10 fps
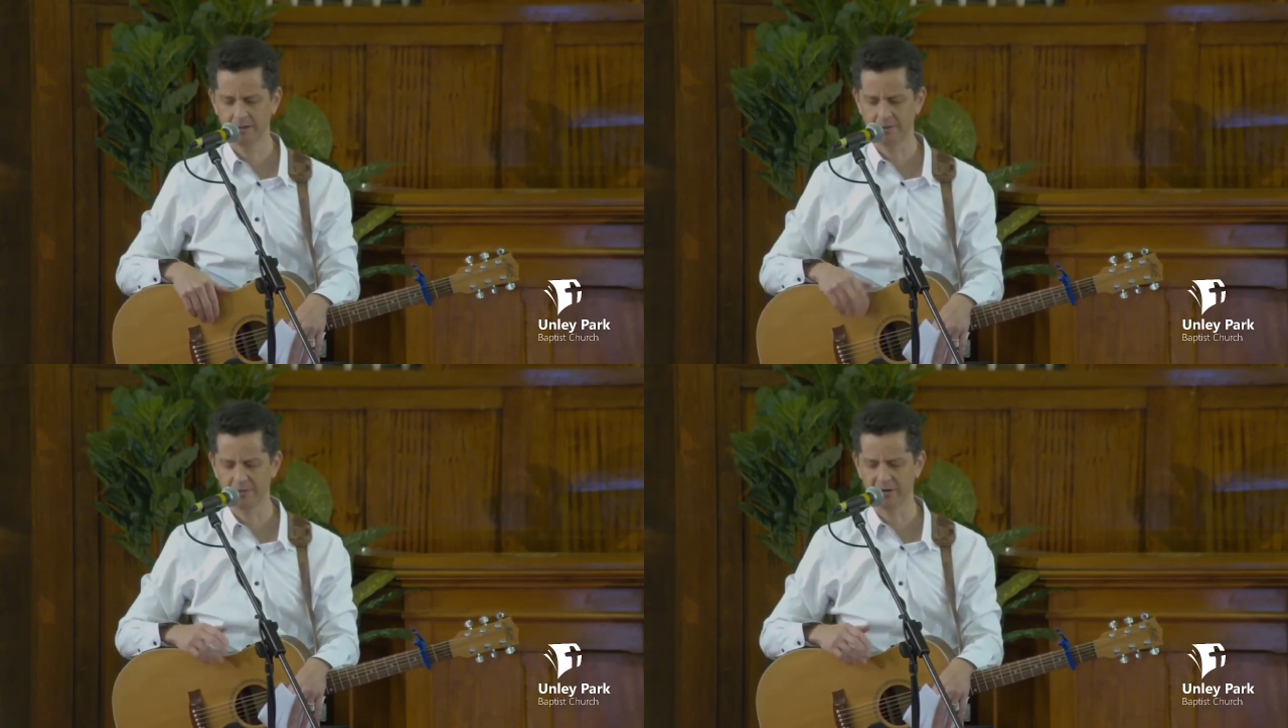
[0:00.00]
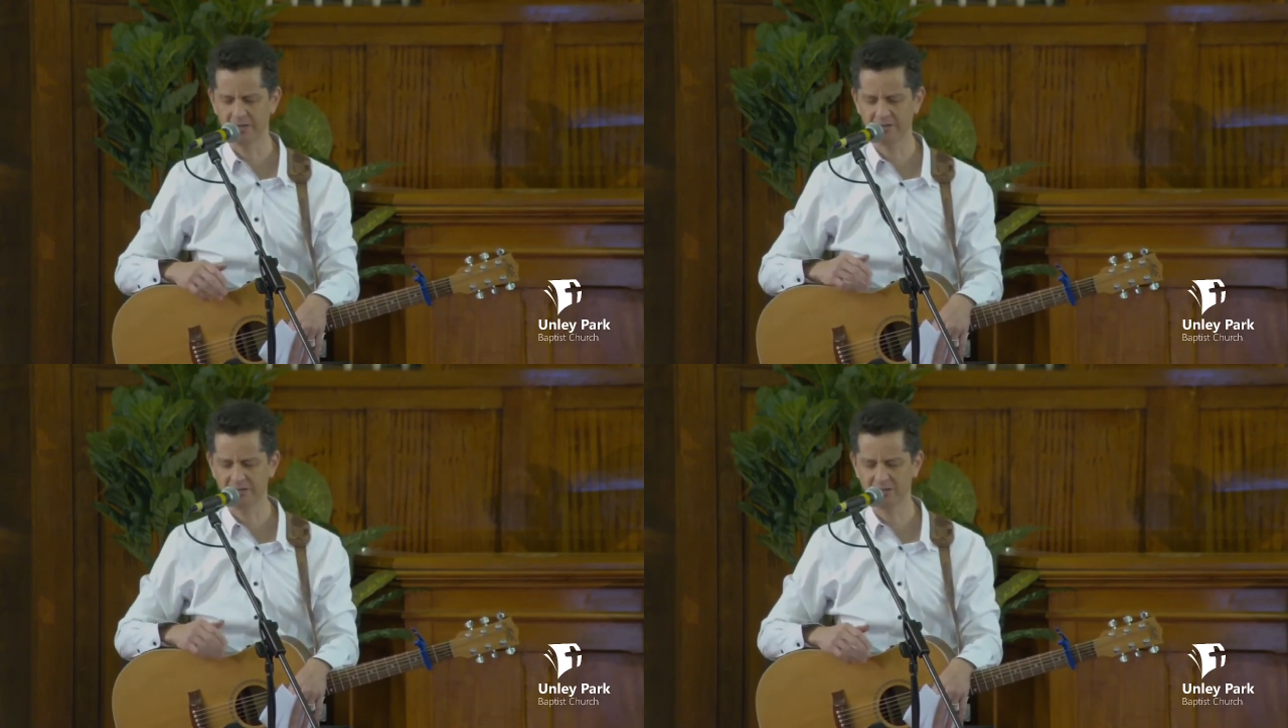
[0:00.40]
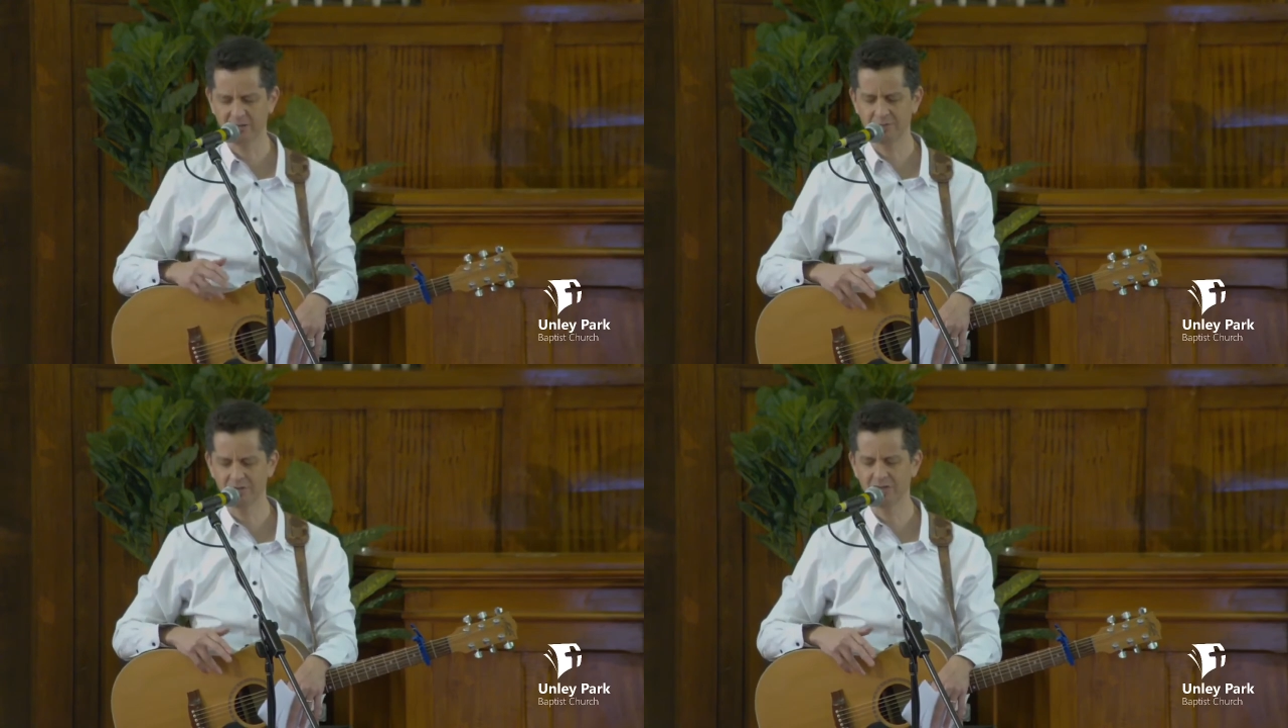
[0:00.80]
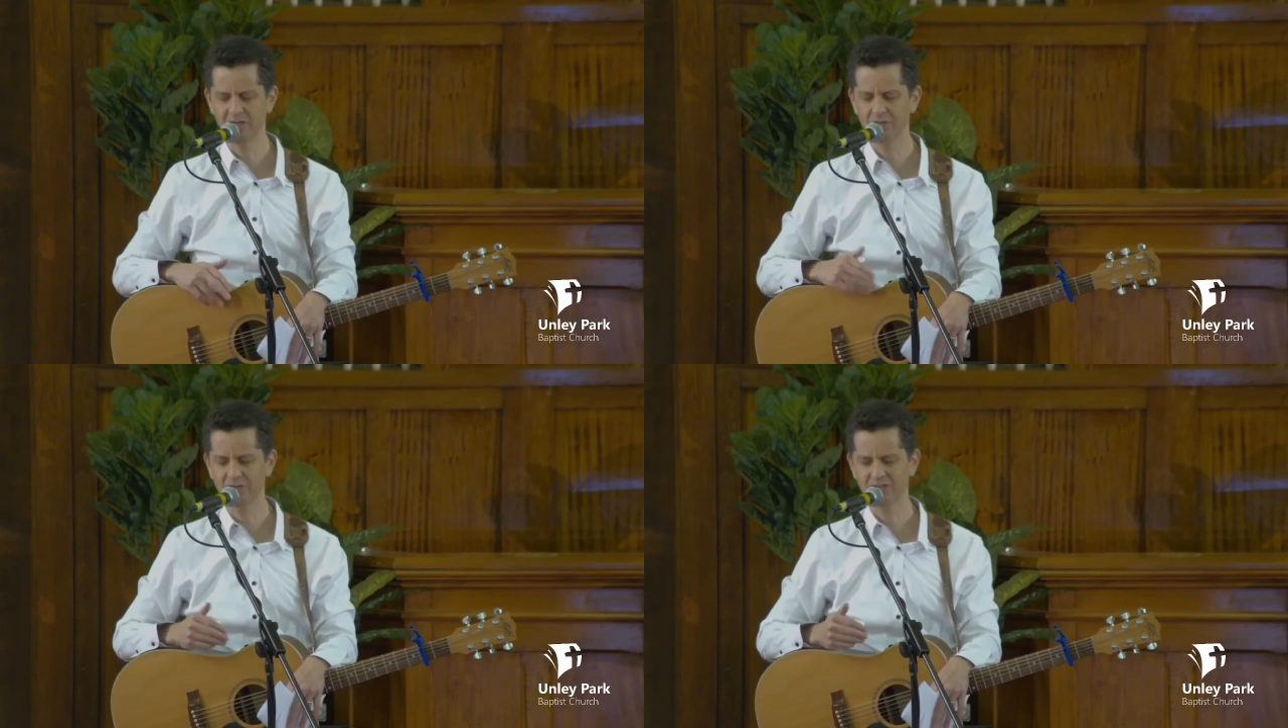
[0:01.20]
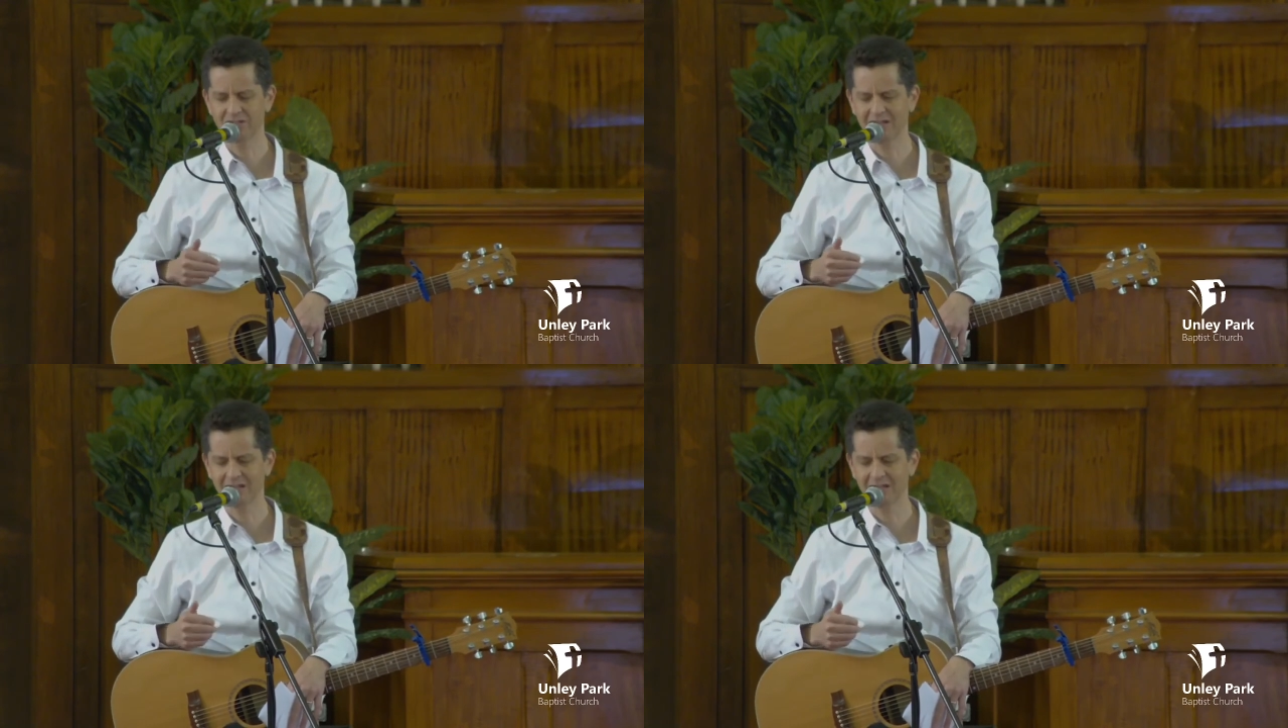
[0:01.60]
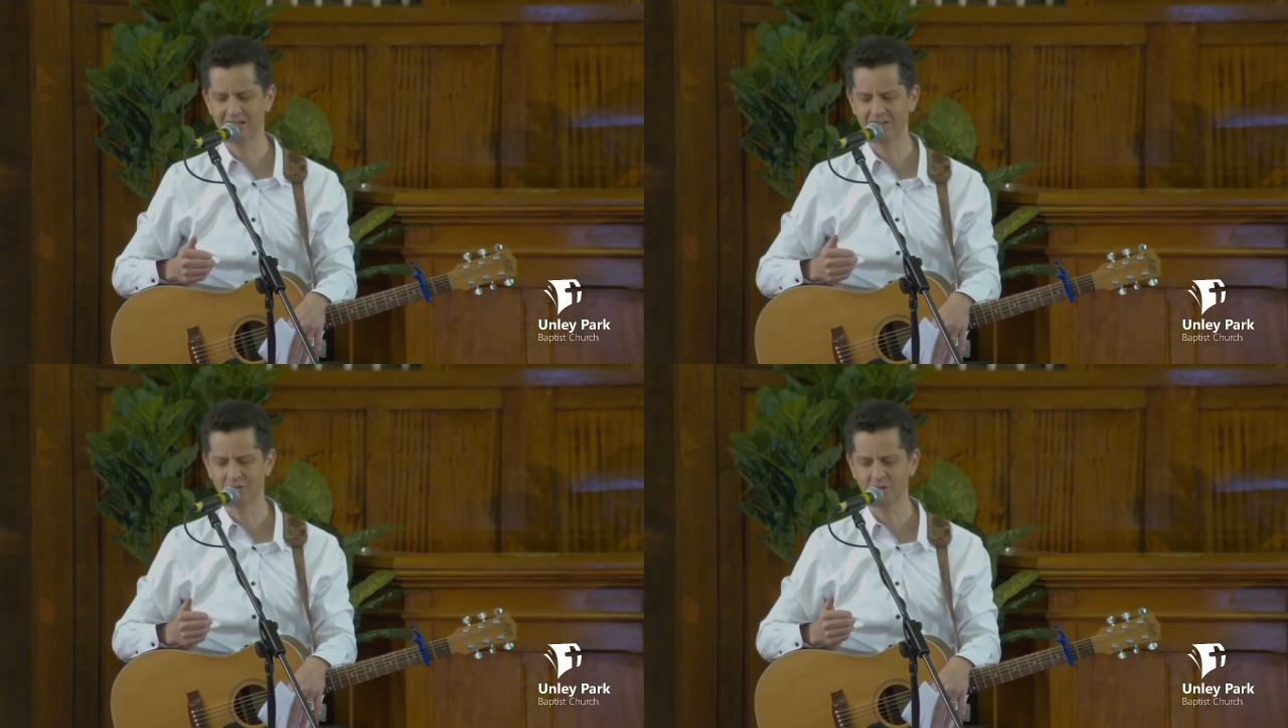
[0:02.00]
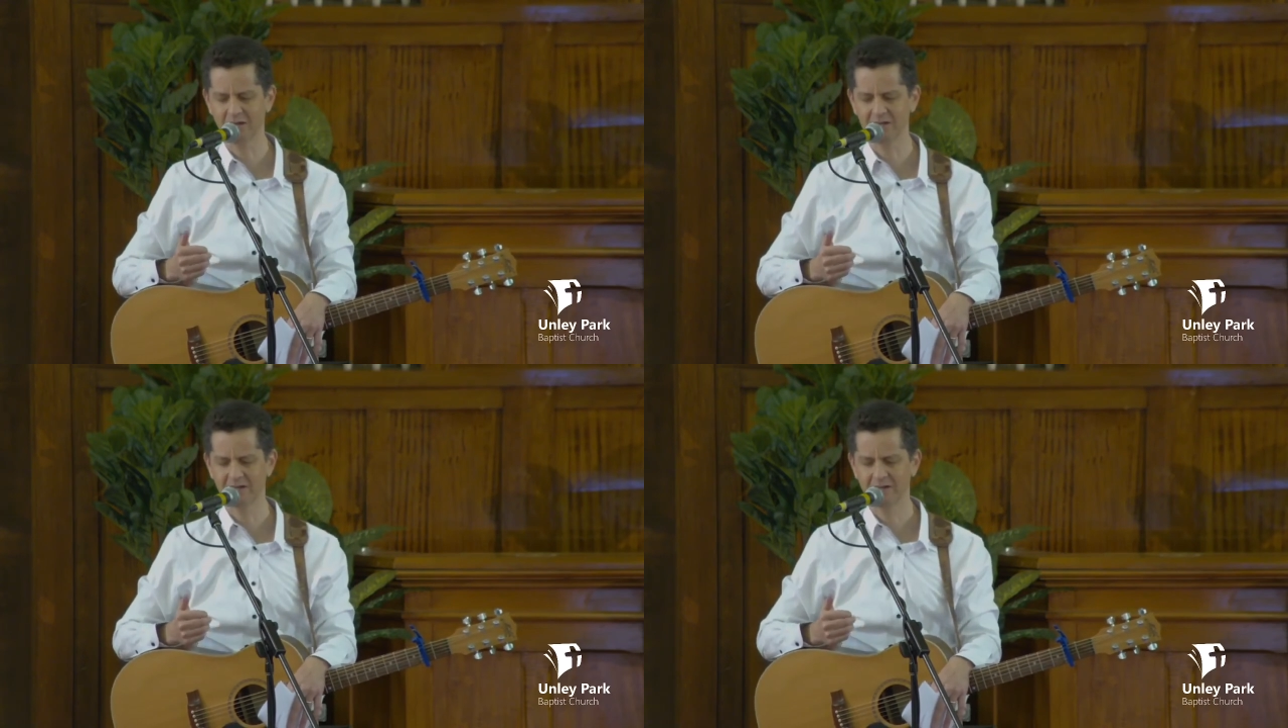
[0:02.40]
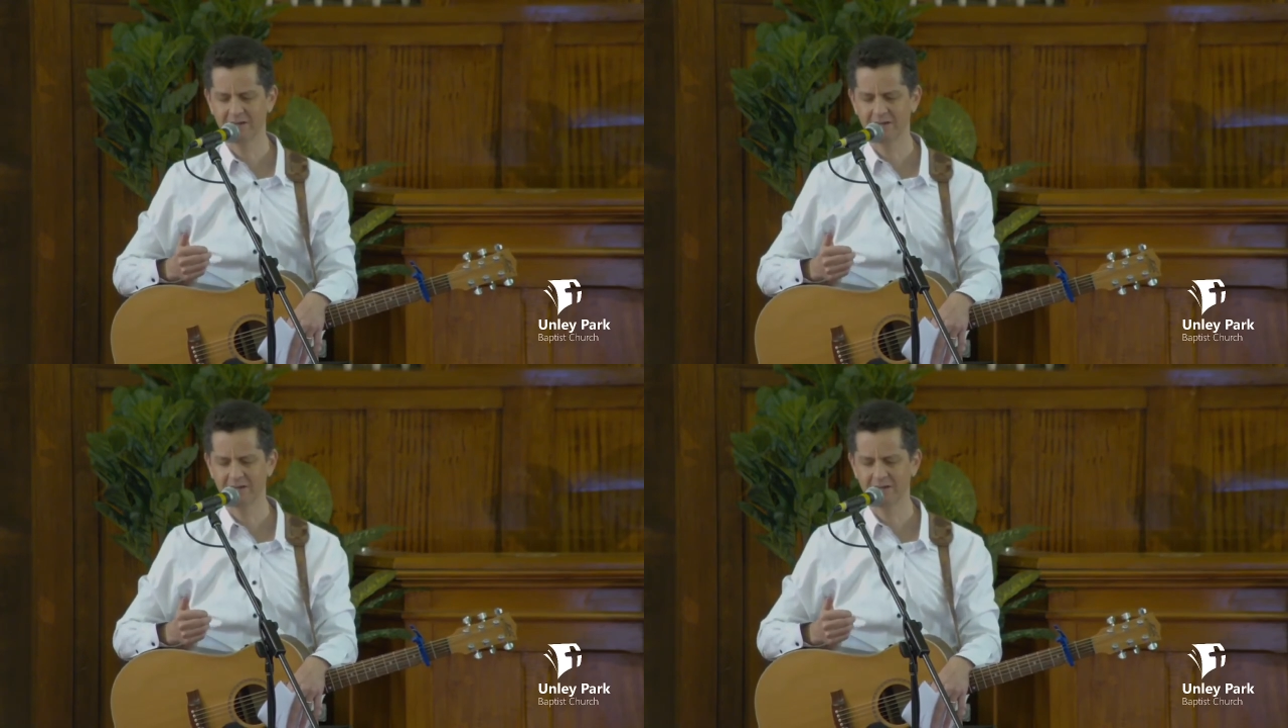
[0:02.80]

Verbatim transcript: I pray that this community, which ta- has great